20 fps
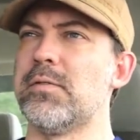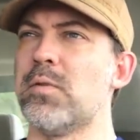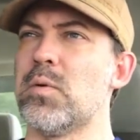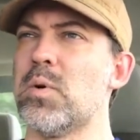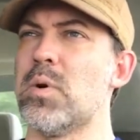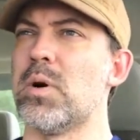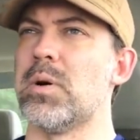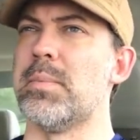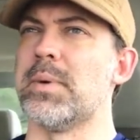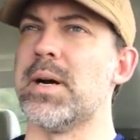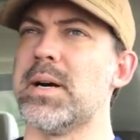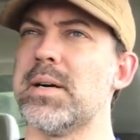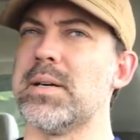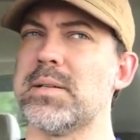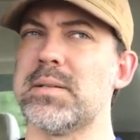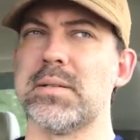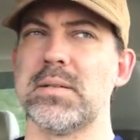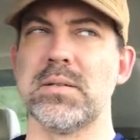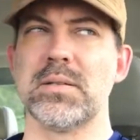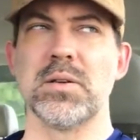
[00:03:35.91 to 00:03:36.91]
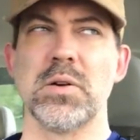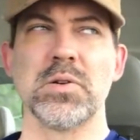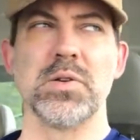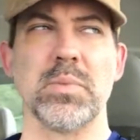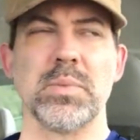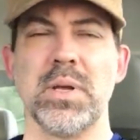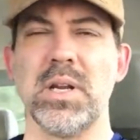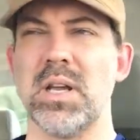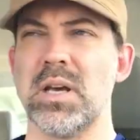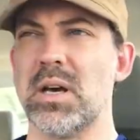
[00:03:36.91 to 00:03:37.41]
for my
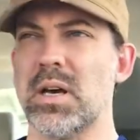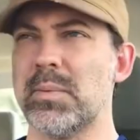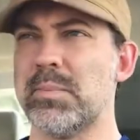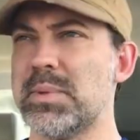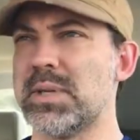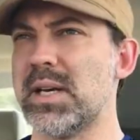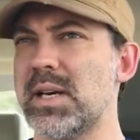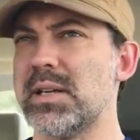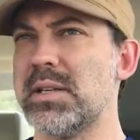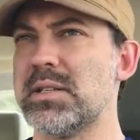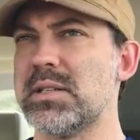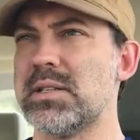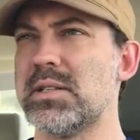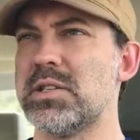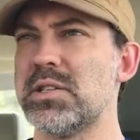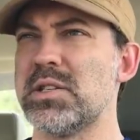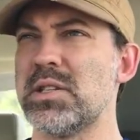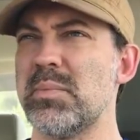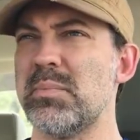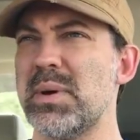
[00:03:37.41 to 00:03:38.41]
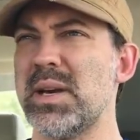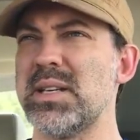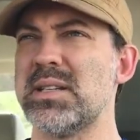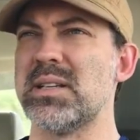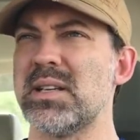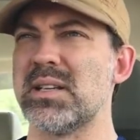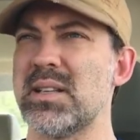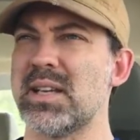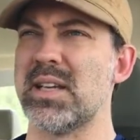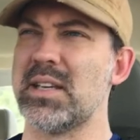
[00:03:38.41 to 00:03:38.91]
social media updates, just the
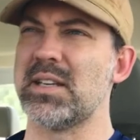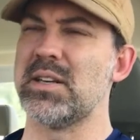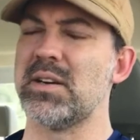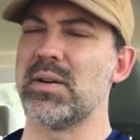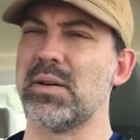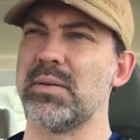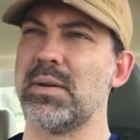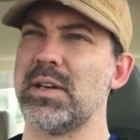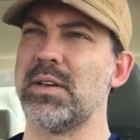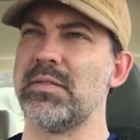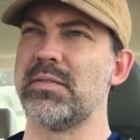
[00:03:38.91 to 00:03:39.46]
basic, like, you know,